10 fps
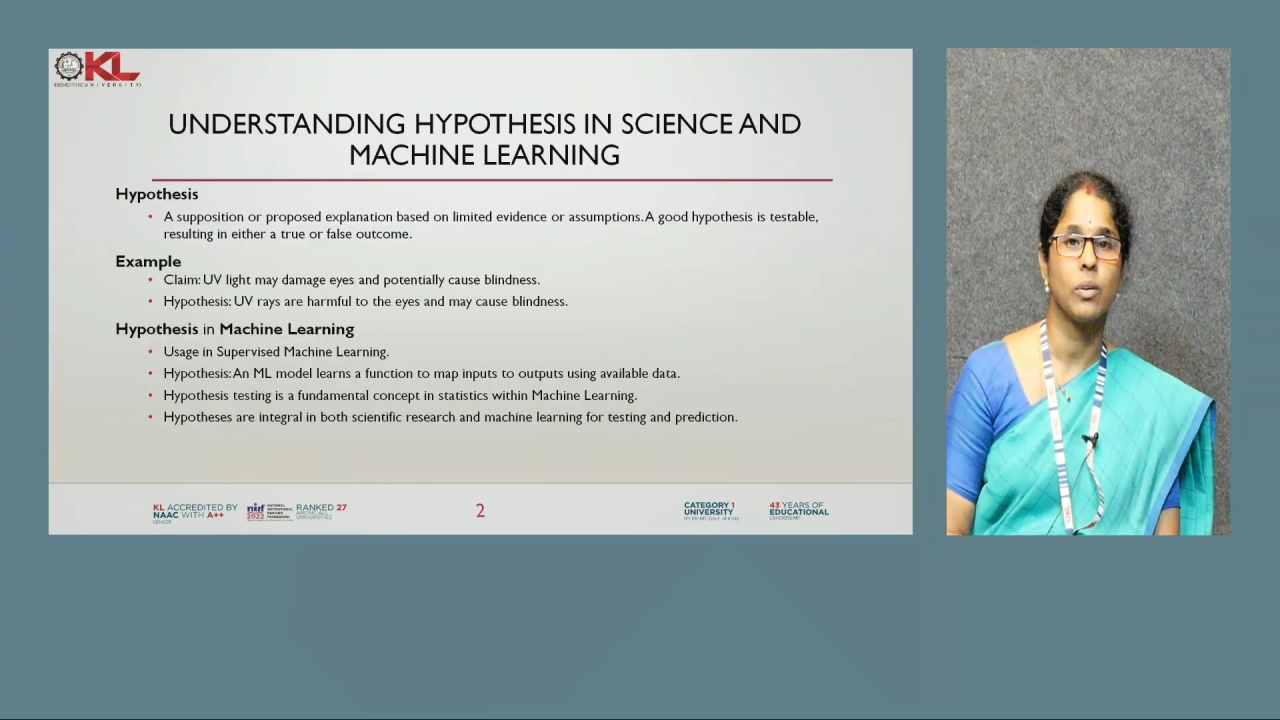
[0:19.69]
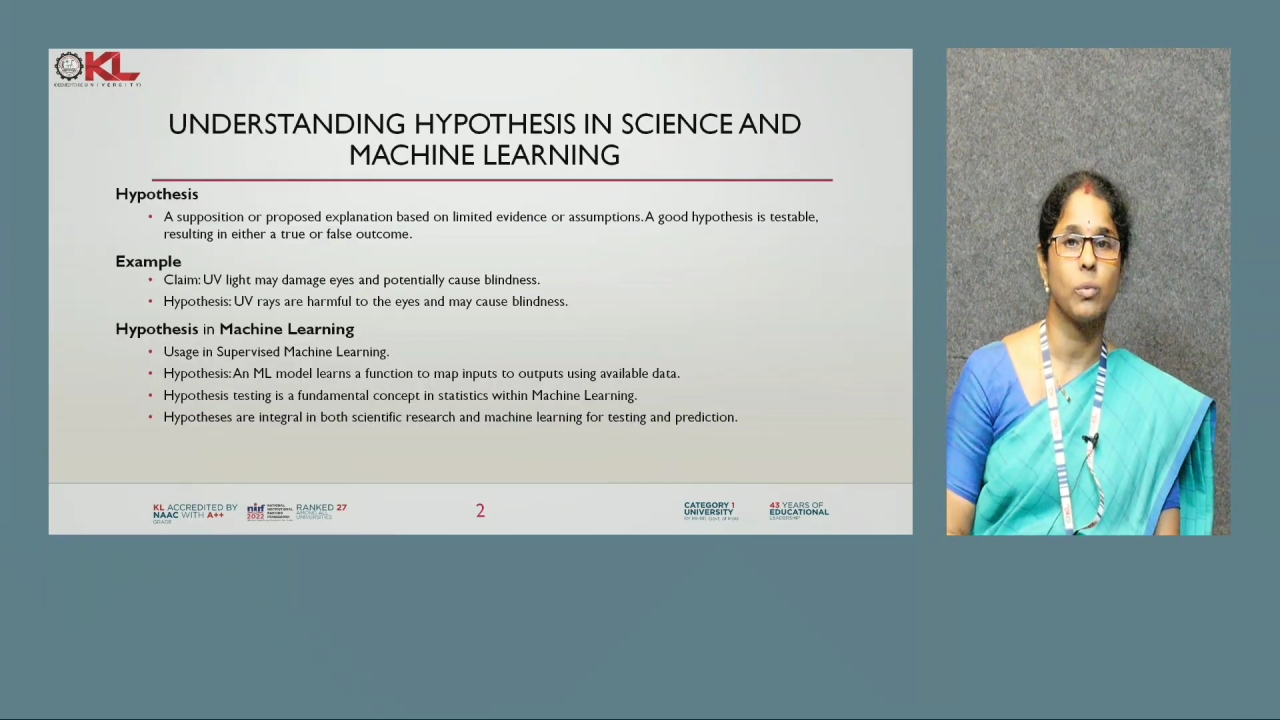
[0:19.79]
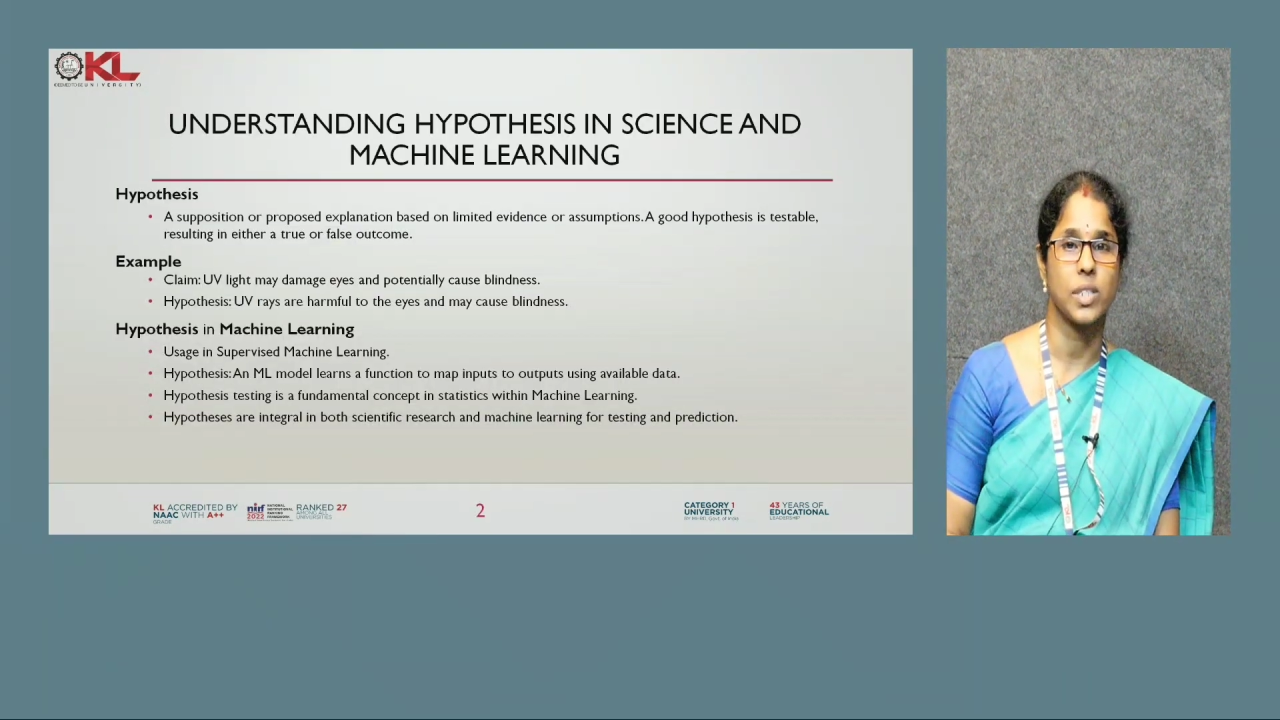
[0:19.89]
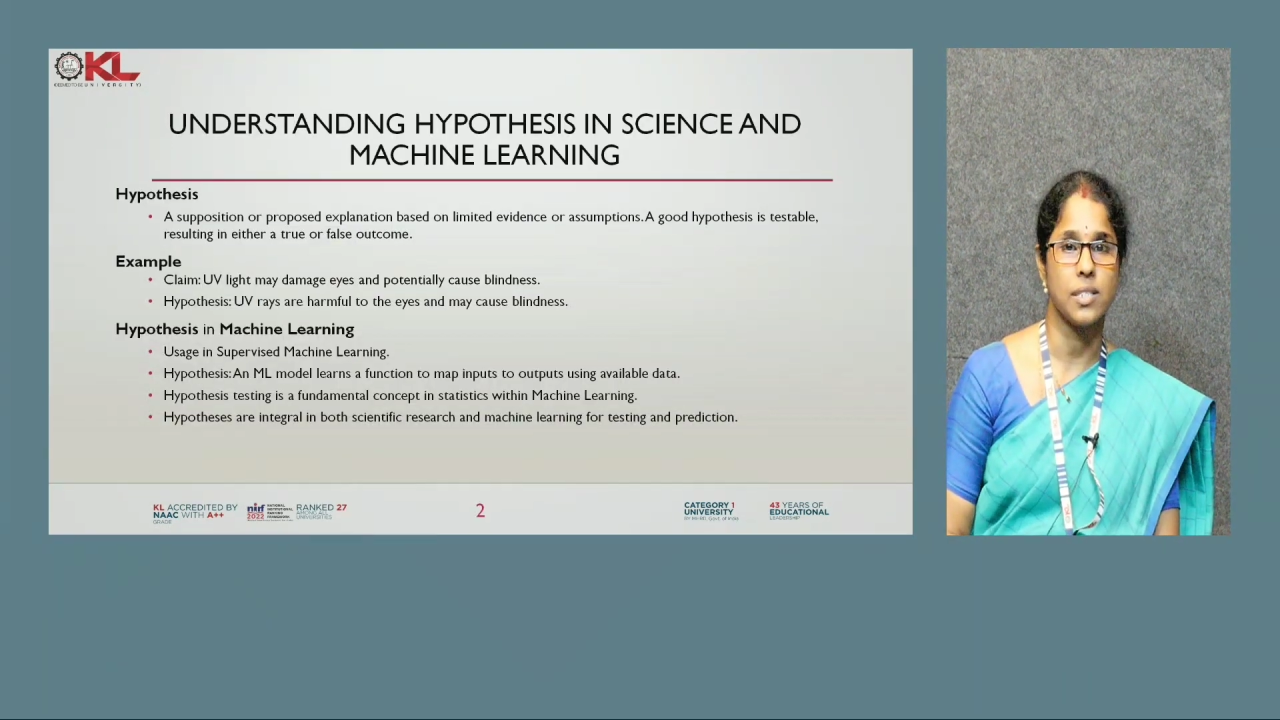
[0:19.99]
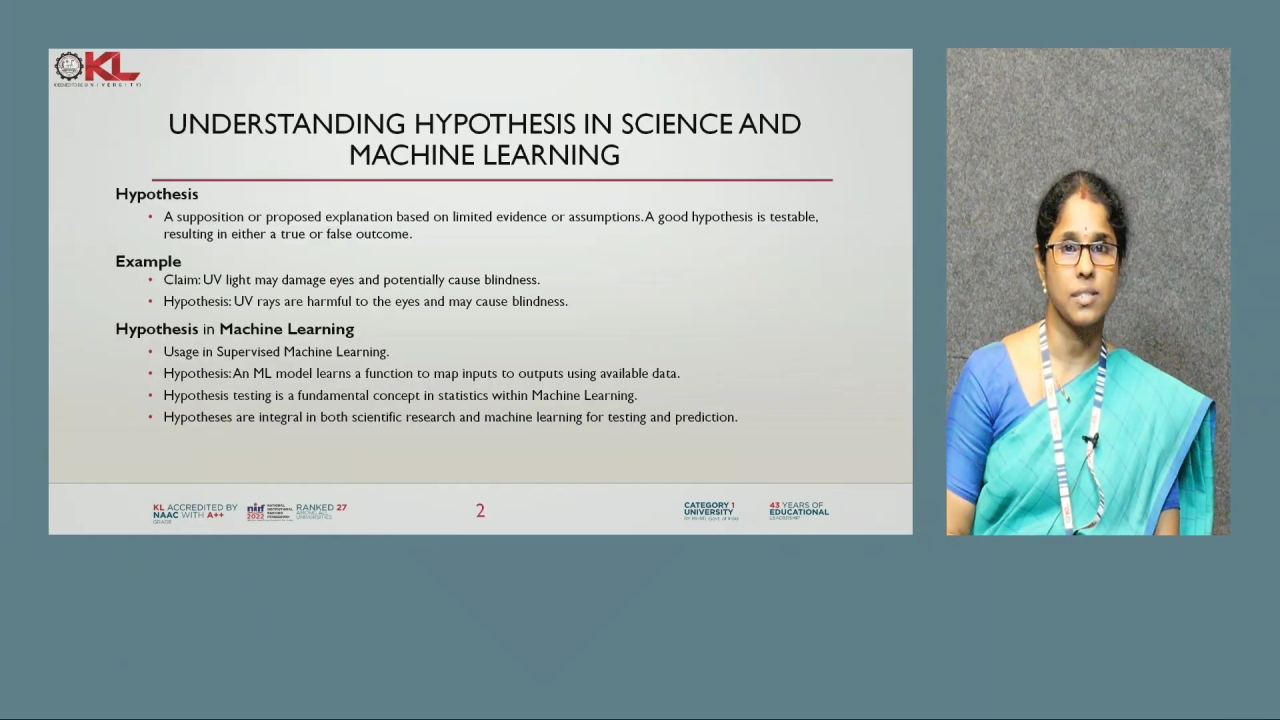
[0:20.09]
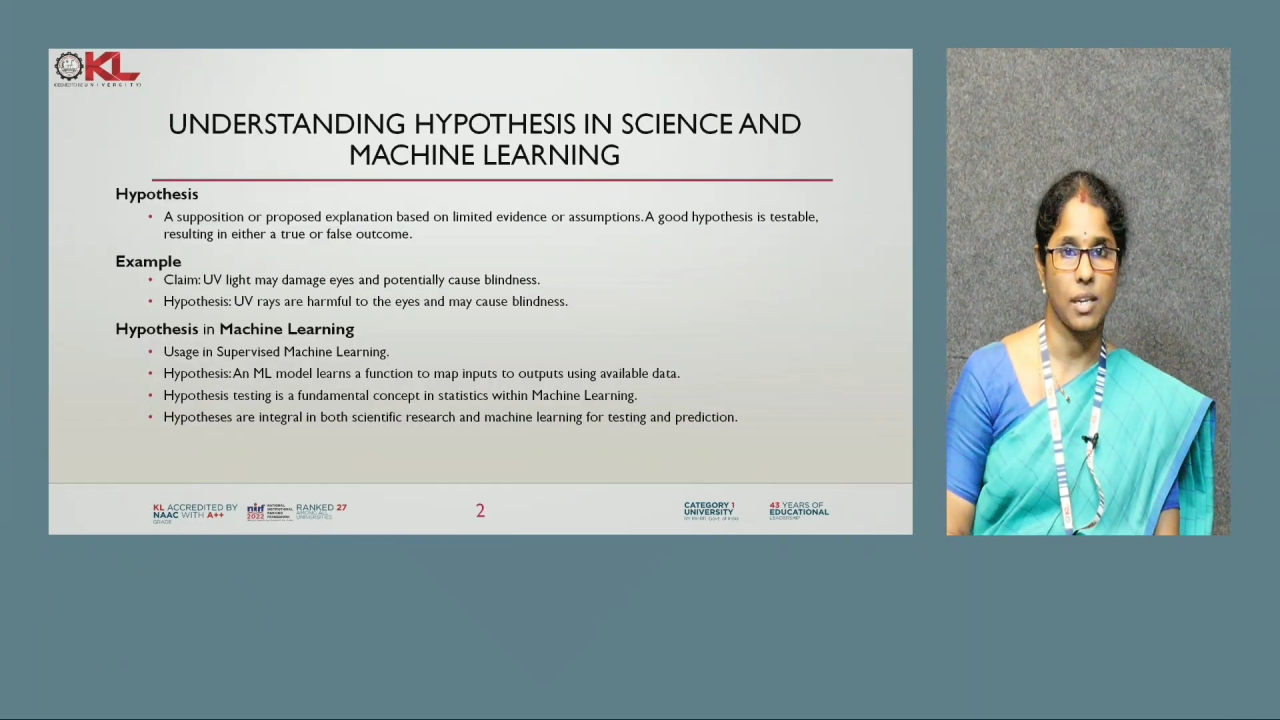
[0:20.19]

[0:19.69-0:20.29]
what is